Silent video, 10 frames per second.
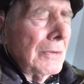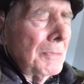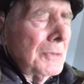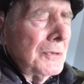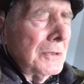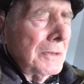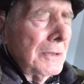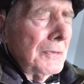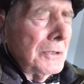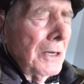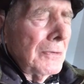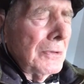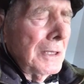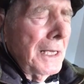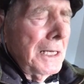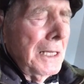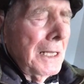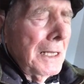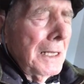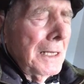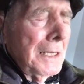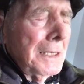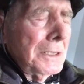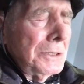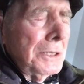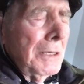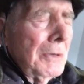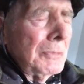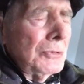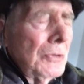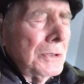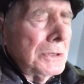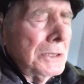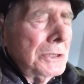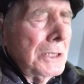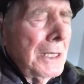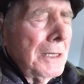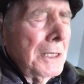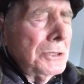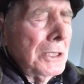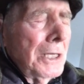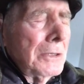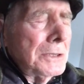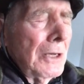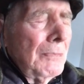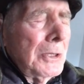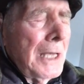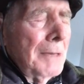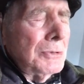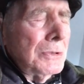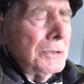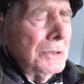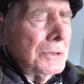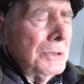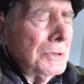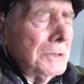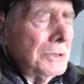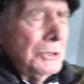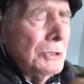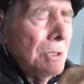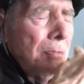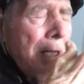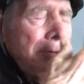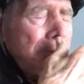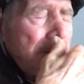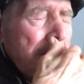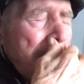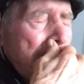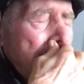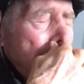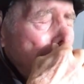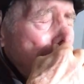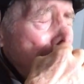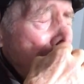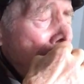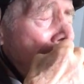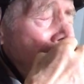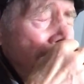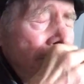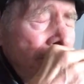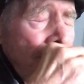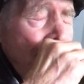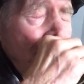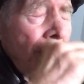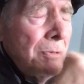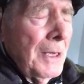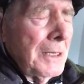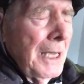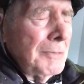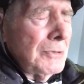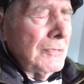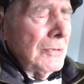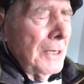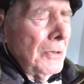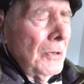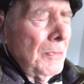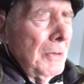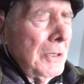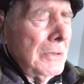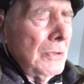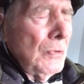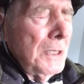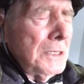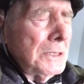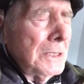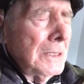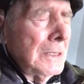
The photographer, the lady. She came on patrol with us. That I think she let herself be captured. She showed up captured, and showed up captured for I don't know maybe 2 weeks.